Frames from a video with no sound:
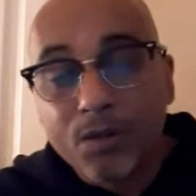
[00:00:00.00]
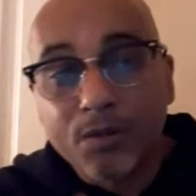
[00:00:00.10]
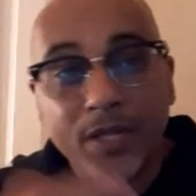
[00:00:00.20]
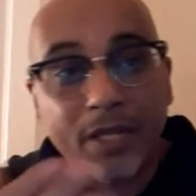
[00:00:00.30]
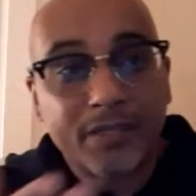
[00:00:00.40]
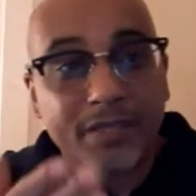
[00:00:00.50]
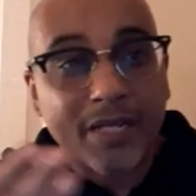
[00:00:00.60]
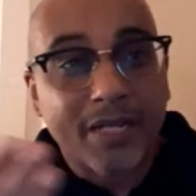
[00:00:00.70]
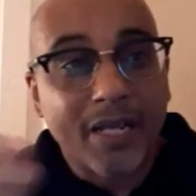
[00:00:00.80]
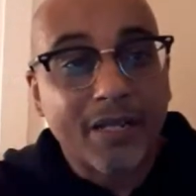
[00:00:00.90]
things
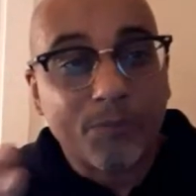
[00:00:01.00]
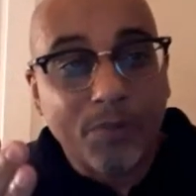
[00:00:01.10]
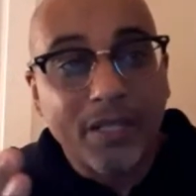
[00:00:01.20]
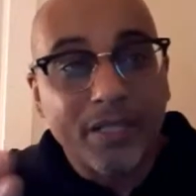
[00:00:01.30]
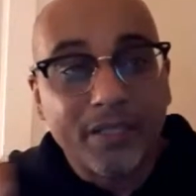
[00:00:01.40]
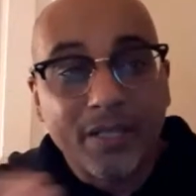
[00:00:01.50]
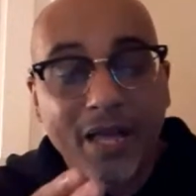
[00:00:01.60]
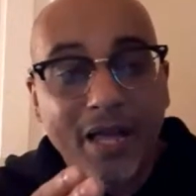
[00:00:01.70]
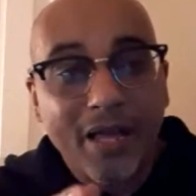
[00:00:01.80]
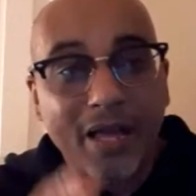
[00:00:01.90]
that they can really
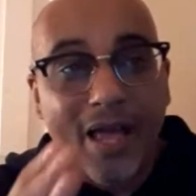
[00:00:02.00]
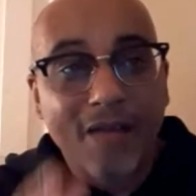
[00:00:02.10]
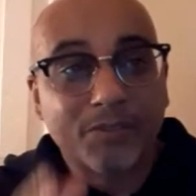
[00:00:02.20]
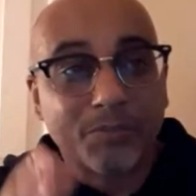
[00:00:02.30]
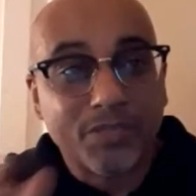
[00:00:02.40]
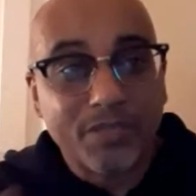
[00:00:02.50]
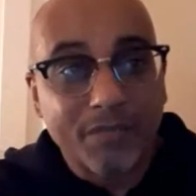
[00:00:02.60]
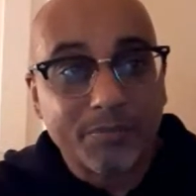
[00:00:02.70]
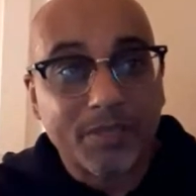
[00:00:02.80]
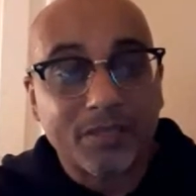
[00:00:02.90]
have some
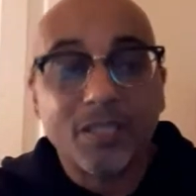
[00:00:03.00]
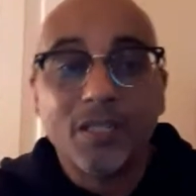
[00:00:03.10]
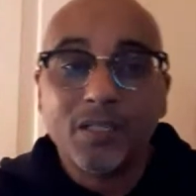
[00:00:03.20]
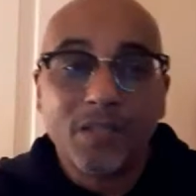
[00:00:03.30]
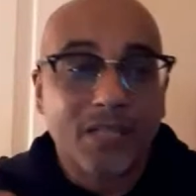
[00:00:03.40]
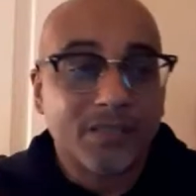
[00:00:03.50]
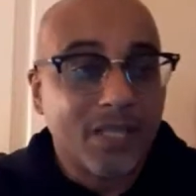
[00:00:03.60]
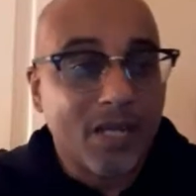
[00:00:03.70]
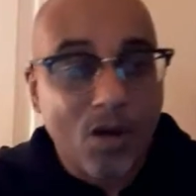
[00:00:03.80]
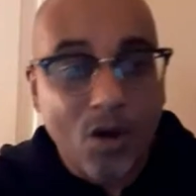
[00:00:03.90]
substance. Not
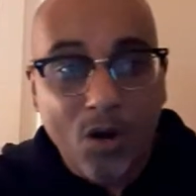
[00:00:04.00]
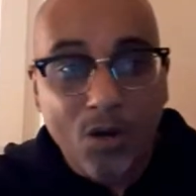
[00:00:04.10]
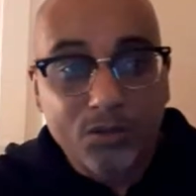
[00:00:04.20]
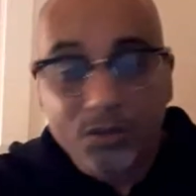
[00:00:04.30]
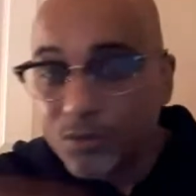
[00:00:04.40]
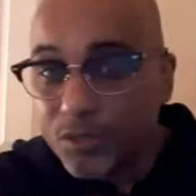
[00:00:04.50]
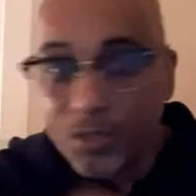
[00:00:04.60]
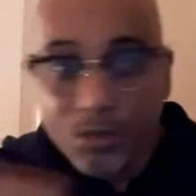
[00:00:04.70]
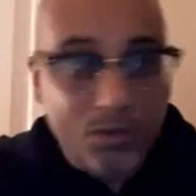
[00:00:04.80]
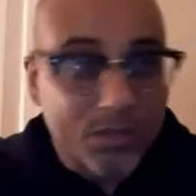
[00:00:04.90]
saying all
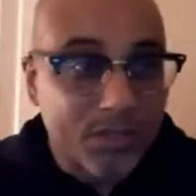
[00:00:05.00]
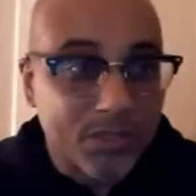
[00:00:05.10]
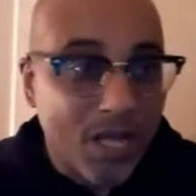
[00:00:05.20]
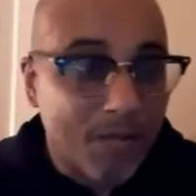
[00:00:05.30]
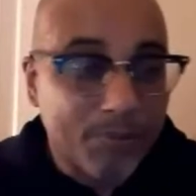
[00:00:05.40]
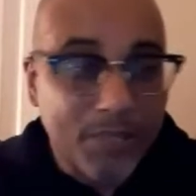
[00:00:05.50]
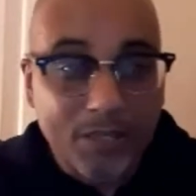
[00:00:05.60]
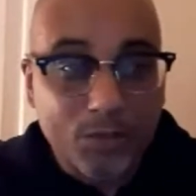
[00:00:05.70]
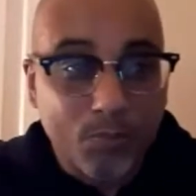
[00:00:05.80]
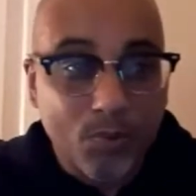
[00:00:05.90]
children should stop
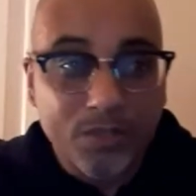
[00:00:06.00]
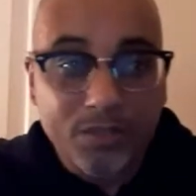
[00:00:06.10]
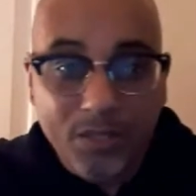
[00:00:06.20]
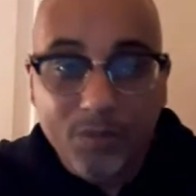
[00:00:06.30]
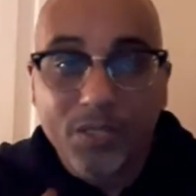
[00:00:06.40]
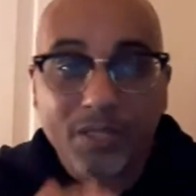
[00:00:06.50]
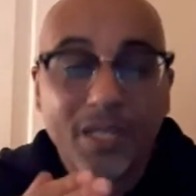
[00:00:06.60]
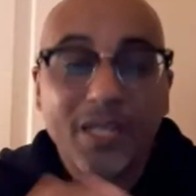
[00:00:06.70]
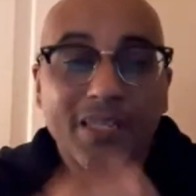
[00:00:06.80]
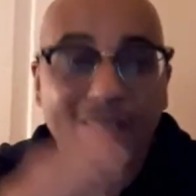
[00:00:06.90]
playing sports. You know,
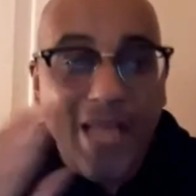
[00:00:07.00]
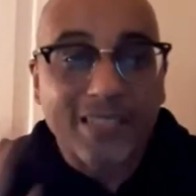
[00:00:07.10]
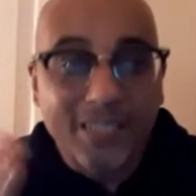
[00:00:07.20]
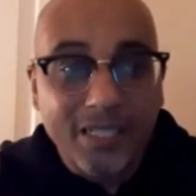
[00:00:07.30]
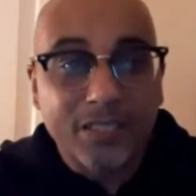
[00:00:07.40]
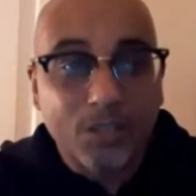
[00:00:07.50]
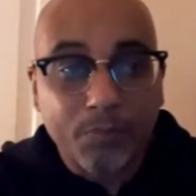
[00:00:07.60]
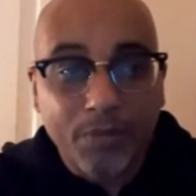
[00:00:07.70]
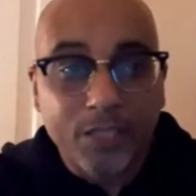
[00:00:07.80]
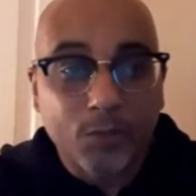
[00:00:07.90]
that's good to
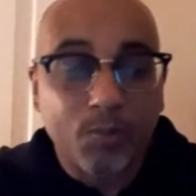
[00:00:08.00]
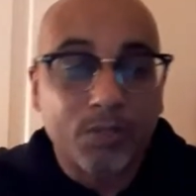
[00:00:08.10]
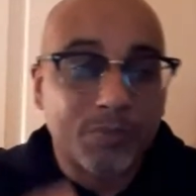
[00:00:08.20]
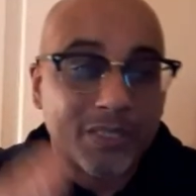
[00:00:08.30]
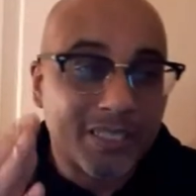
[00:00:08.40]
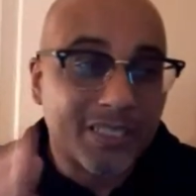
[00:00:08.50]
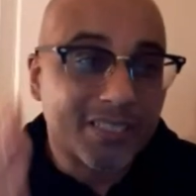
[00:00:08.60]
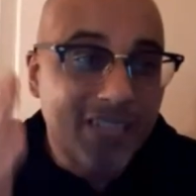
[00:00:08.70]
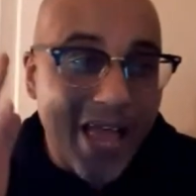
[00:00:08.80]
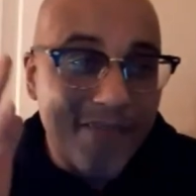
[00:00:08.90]
play sports, but just
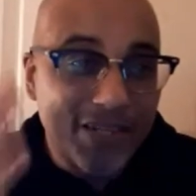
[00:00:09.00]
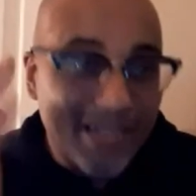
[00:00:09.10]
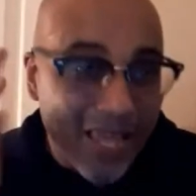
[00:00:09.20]
having